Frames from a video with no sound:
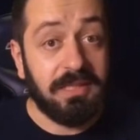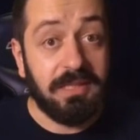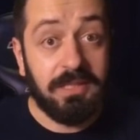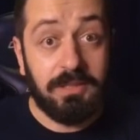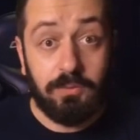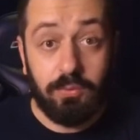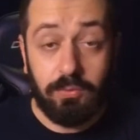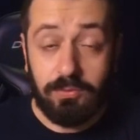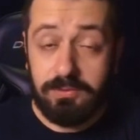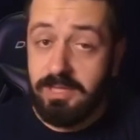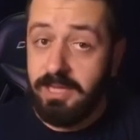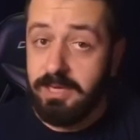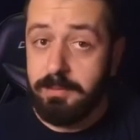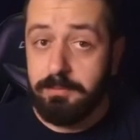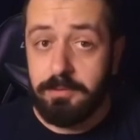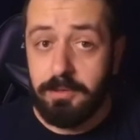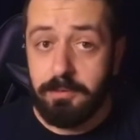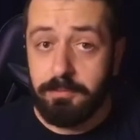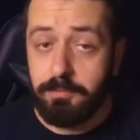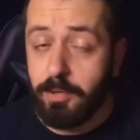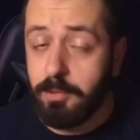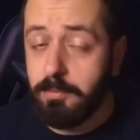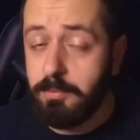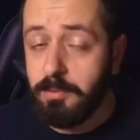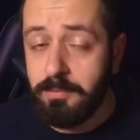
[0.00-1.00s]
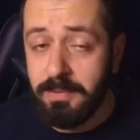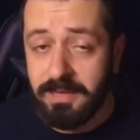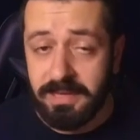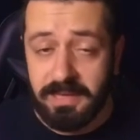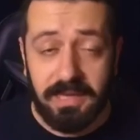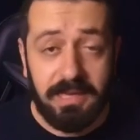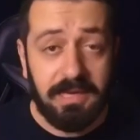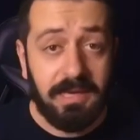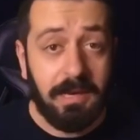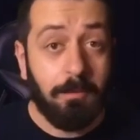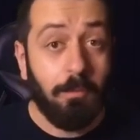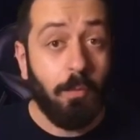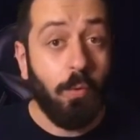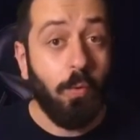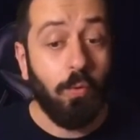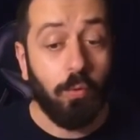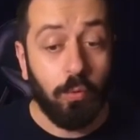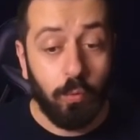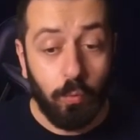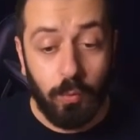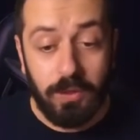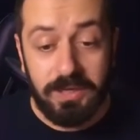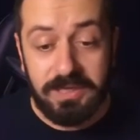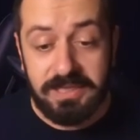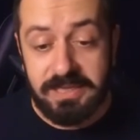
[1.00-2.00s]
It will not be a problem. Again, I'm
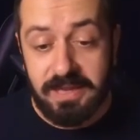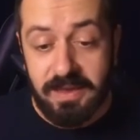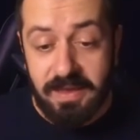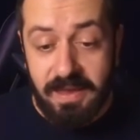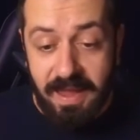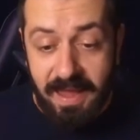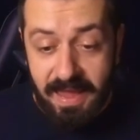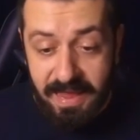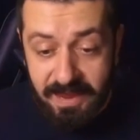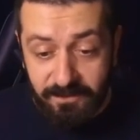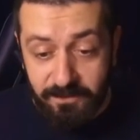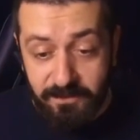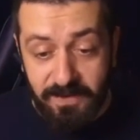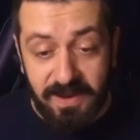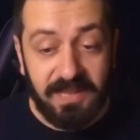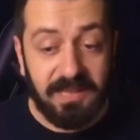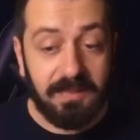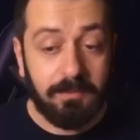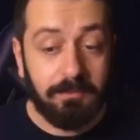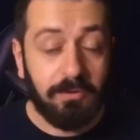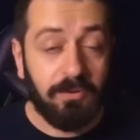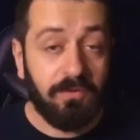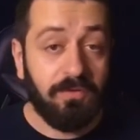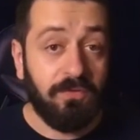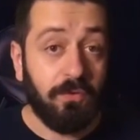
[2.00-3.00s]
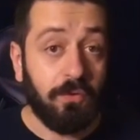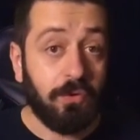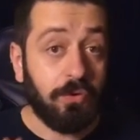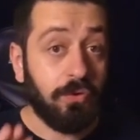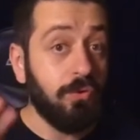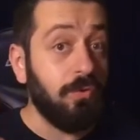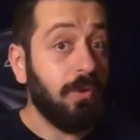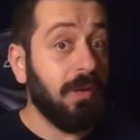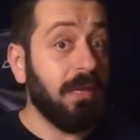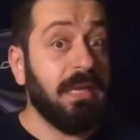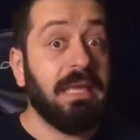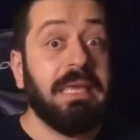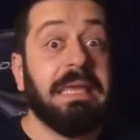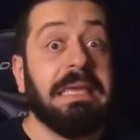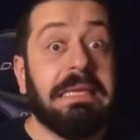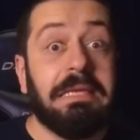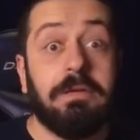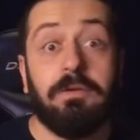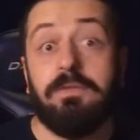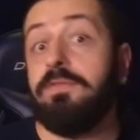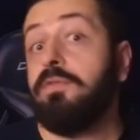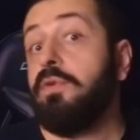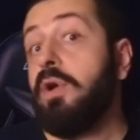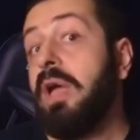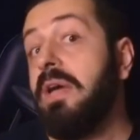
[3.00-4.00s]
always available for you. And again,
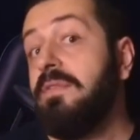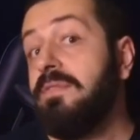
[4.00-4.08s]
if you have